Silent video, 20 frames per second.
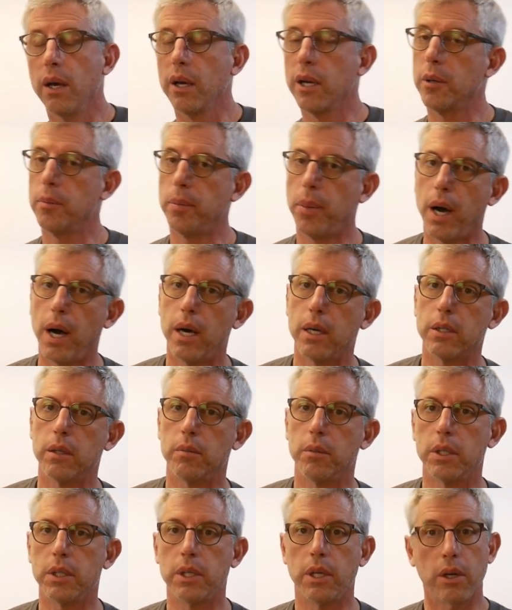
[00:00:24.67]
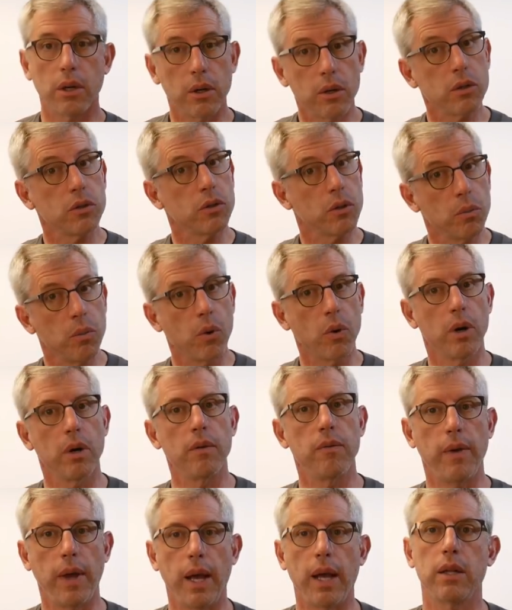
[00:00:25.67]
composite materials or more
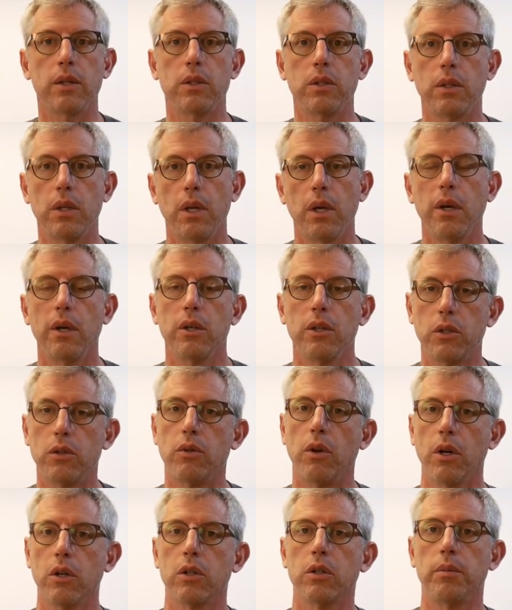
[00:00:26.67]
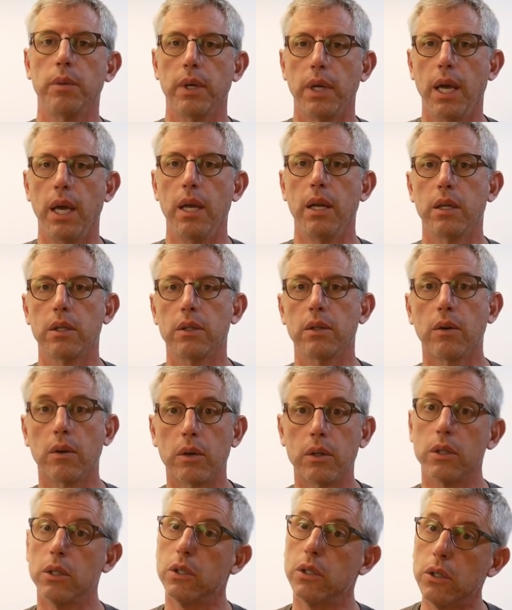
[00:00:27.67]
advanced structural mechanics
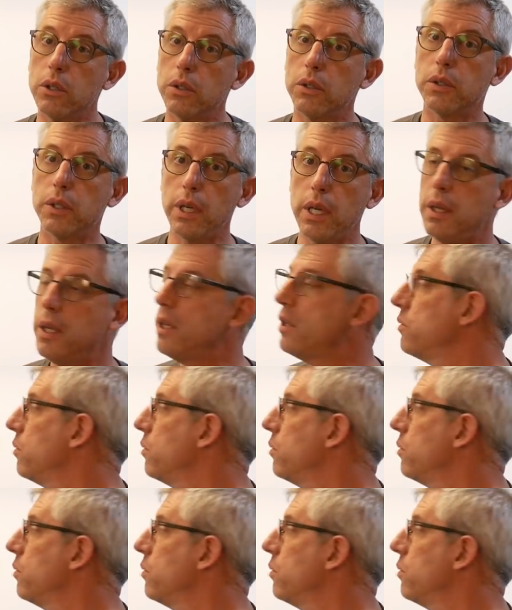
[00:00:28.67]
courses, you'll see these